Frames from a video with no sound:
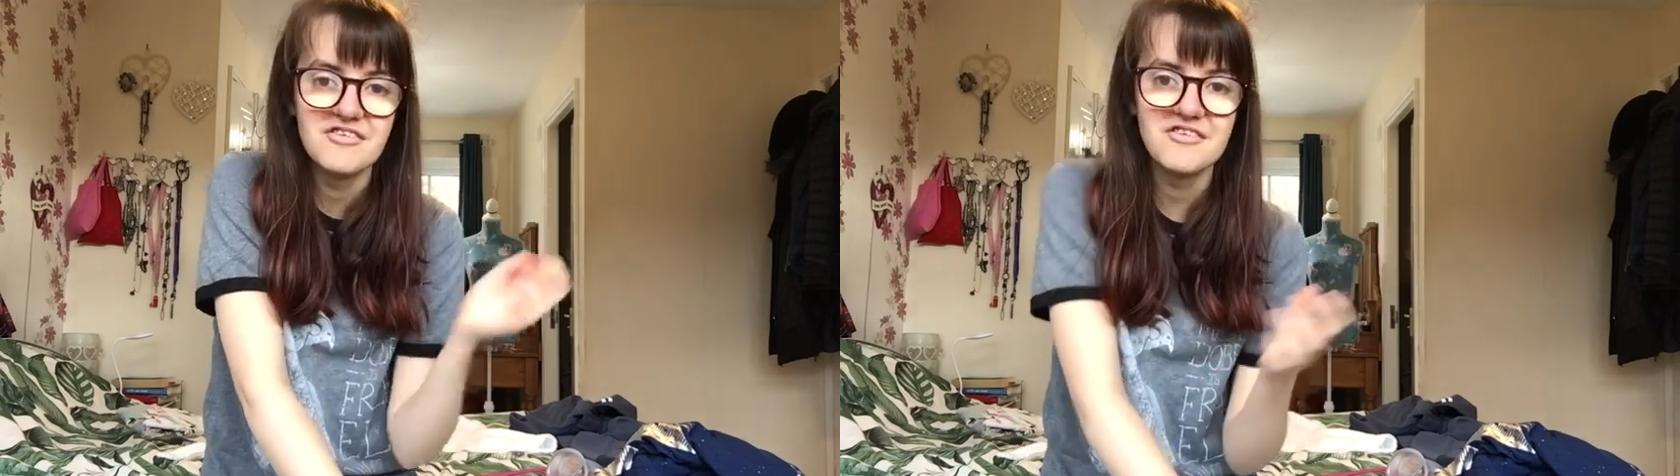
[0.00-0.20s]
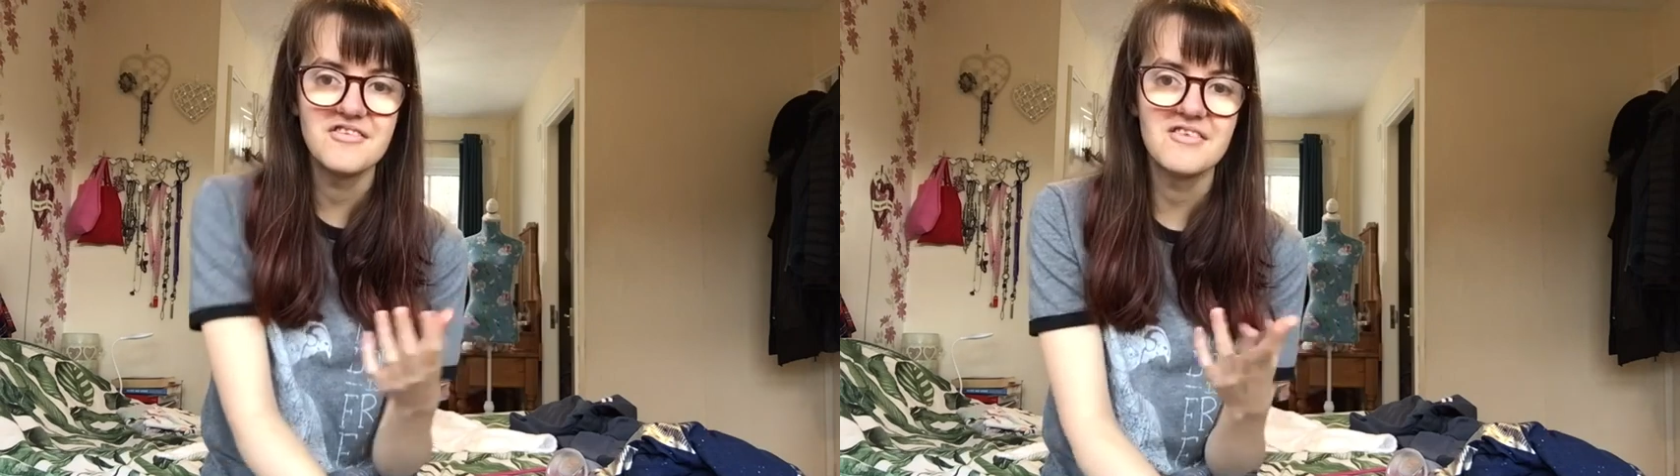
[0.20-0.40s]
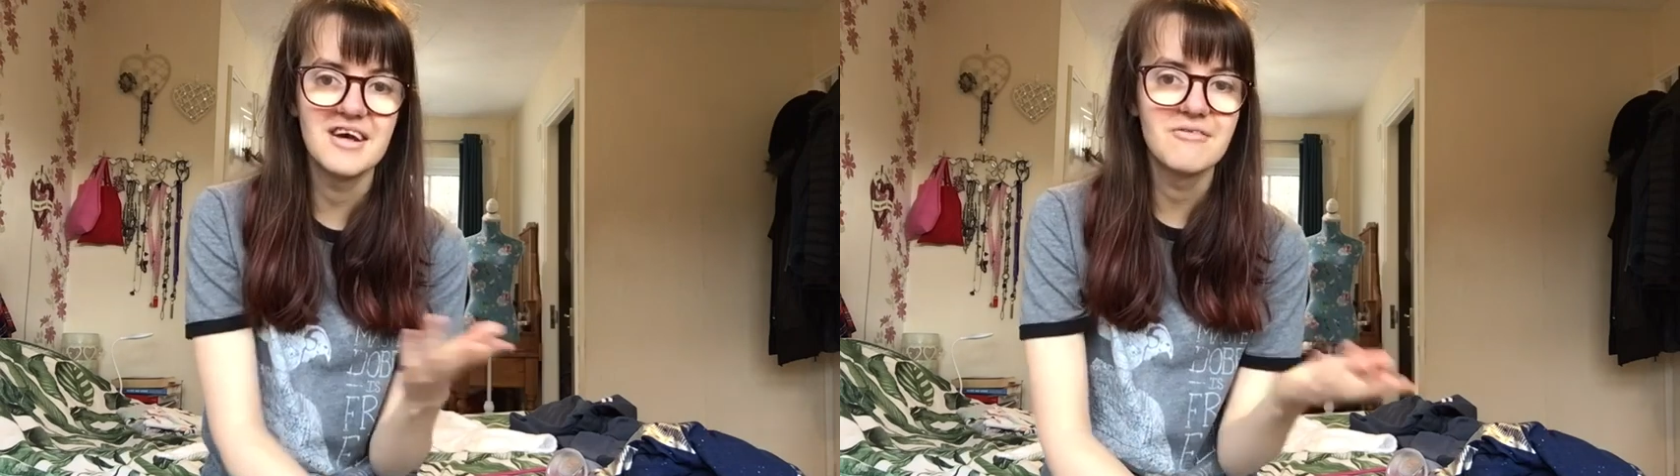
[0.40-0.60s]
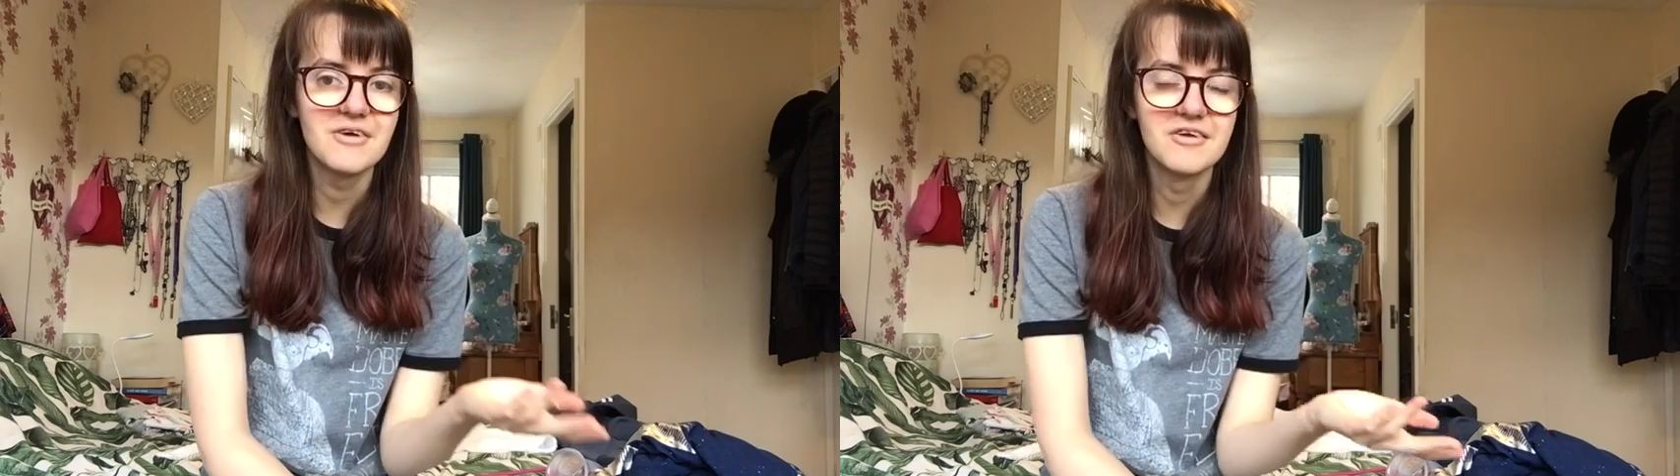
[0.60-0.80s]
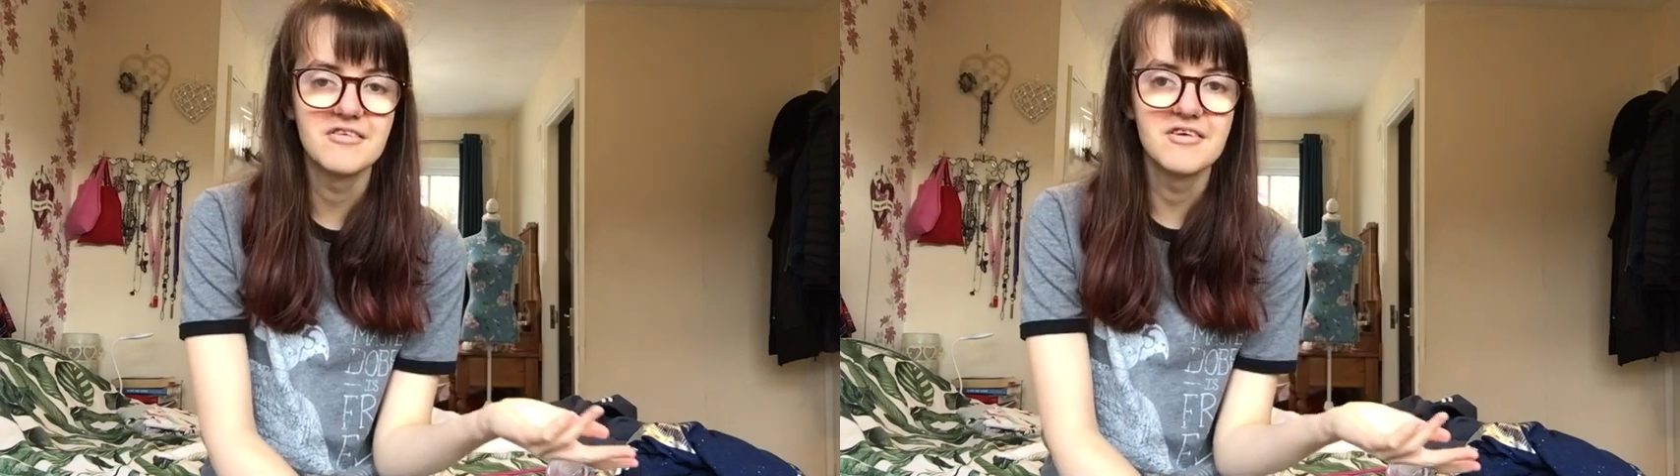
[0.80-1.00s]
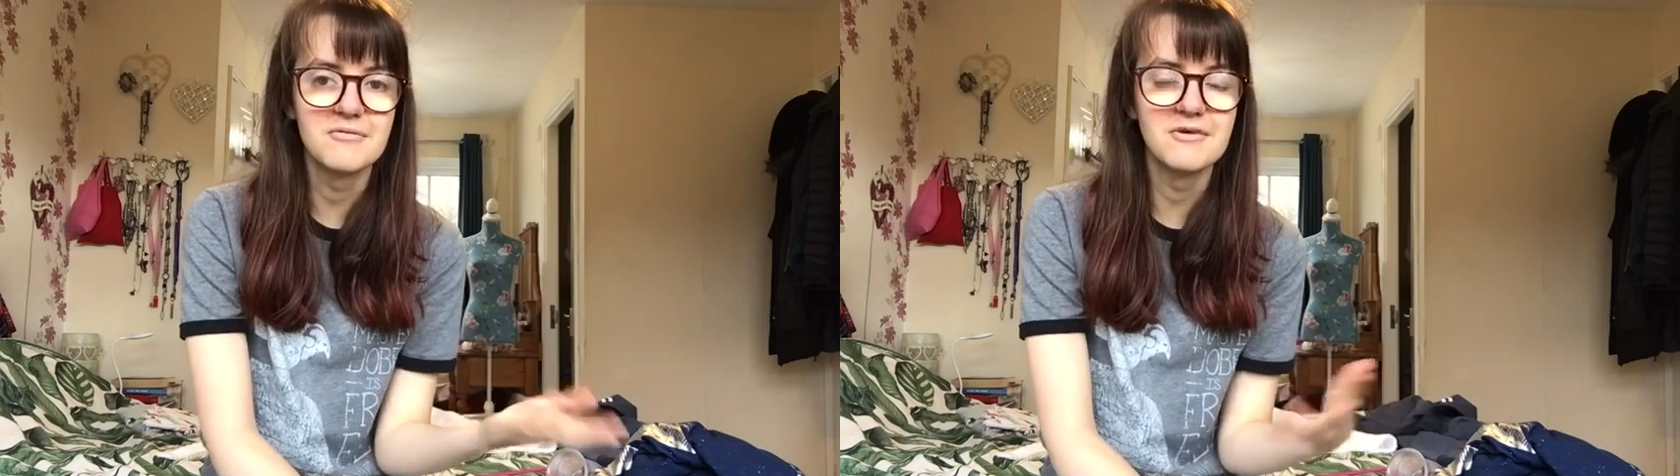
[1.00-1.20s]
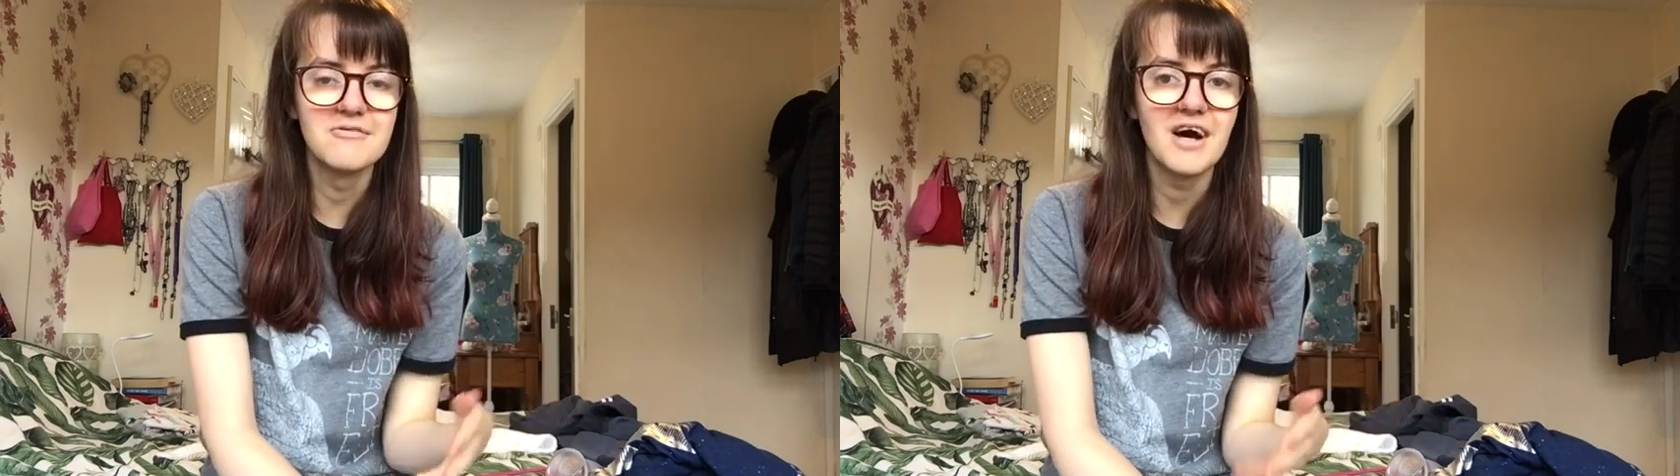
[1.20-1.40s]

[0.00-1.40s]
just to take photos with,